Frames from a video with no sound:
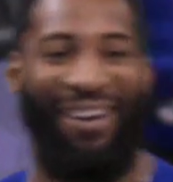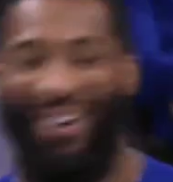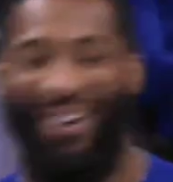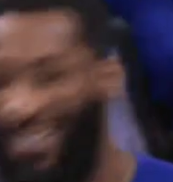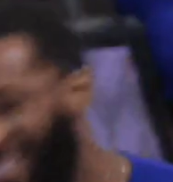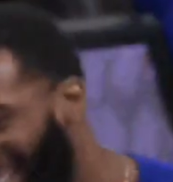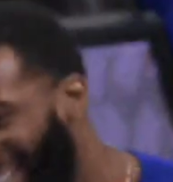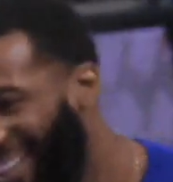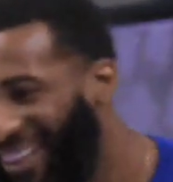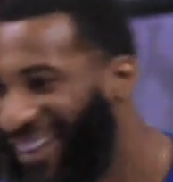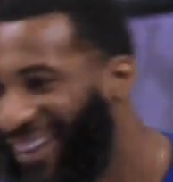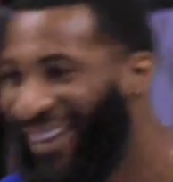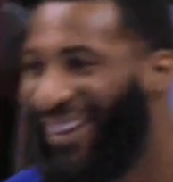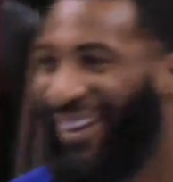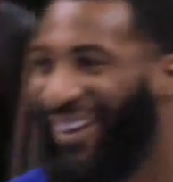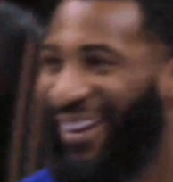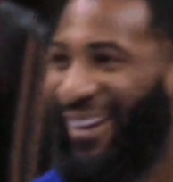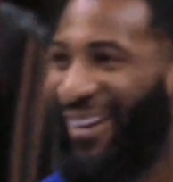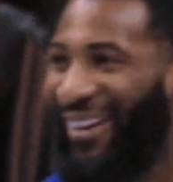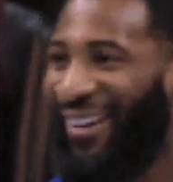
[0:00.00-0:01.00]
and
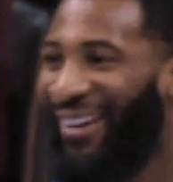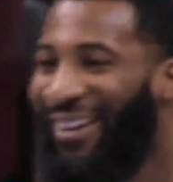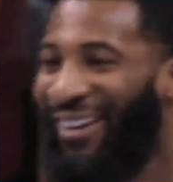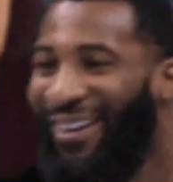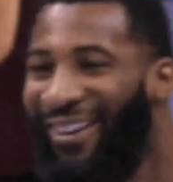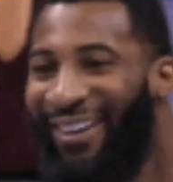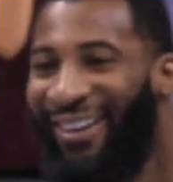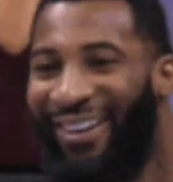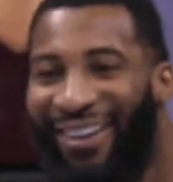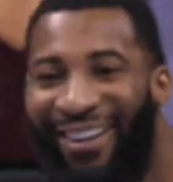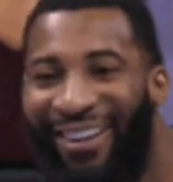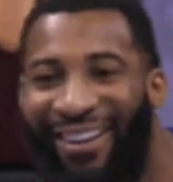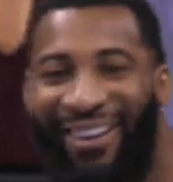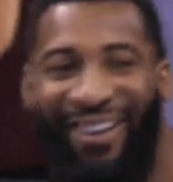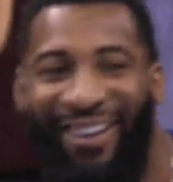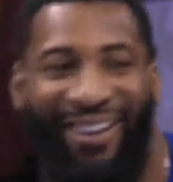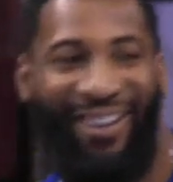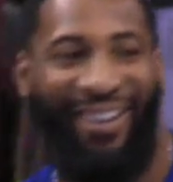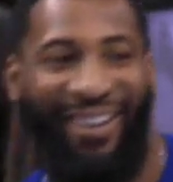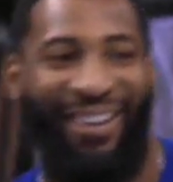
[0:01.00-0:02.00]
Mitchell Robinson has been
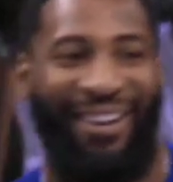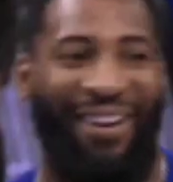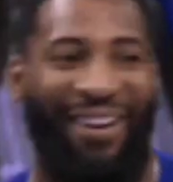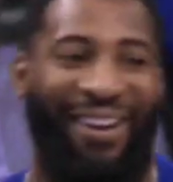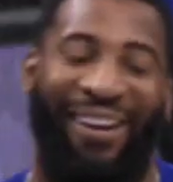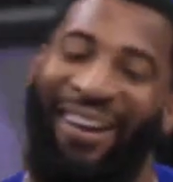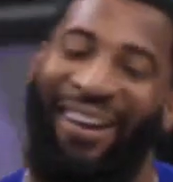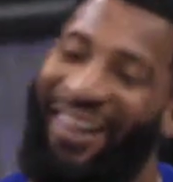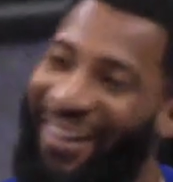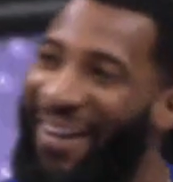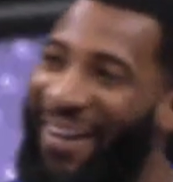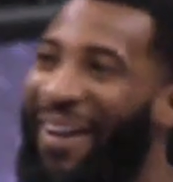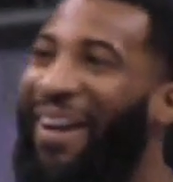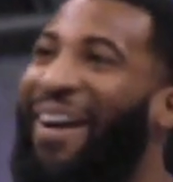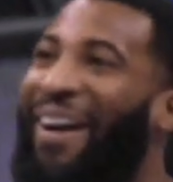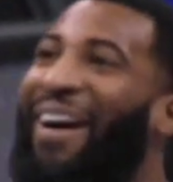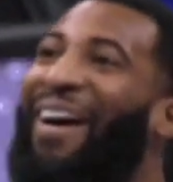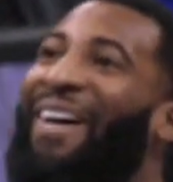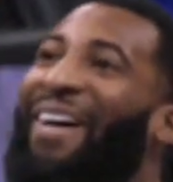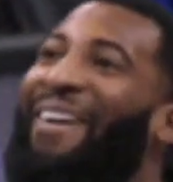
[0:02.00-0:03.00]
hurt since February.
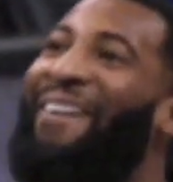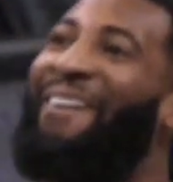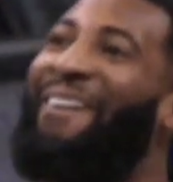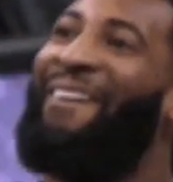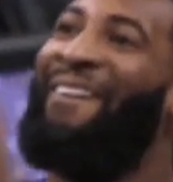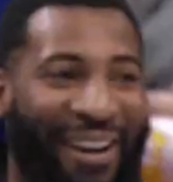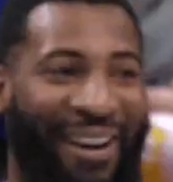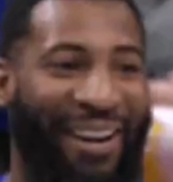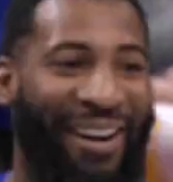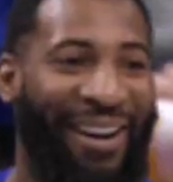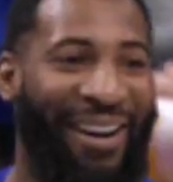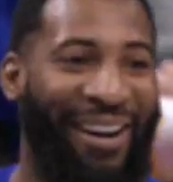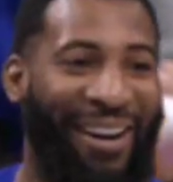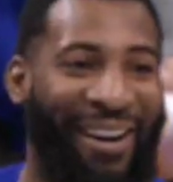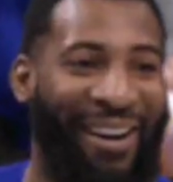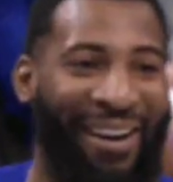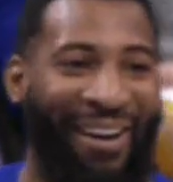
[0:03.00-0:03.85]
So